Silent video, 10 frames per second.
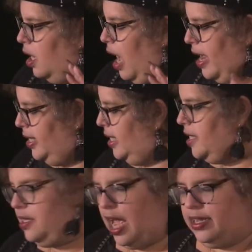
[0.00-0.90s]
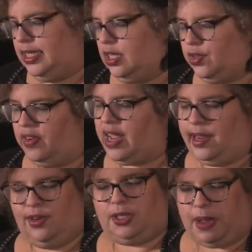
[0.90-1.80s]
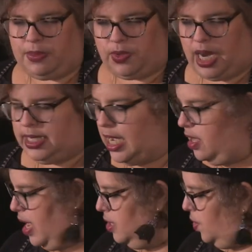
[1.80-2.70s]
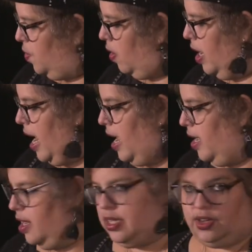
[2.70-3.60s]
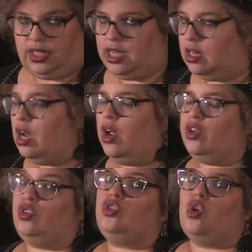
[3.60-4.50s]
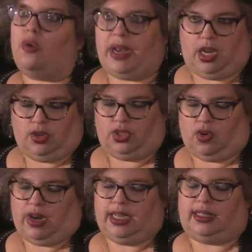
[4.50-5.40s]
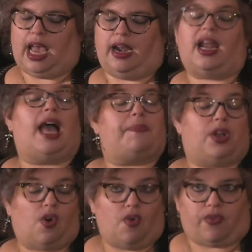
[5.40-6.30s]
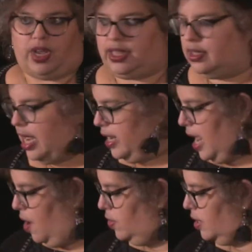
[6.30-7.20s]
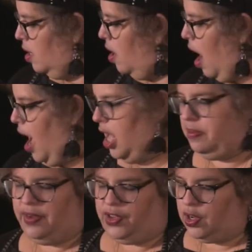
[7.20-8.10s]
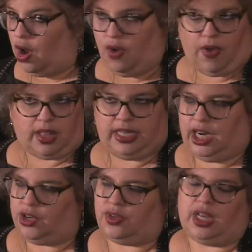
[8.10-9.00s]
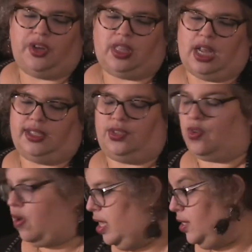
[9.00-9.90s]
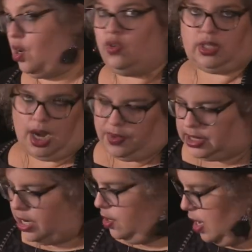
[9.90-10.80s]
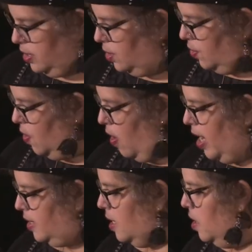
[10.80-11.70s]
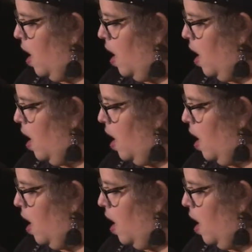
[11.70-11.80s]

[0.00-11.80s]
I still I still sort of get goosebumps when I tell that story, and there's still so many ghost stories that happen over at the lighthouse. Um, if you go, volunteers will tell you lots of stories. The Coast Guard will tell you lots of stories.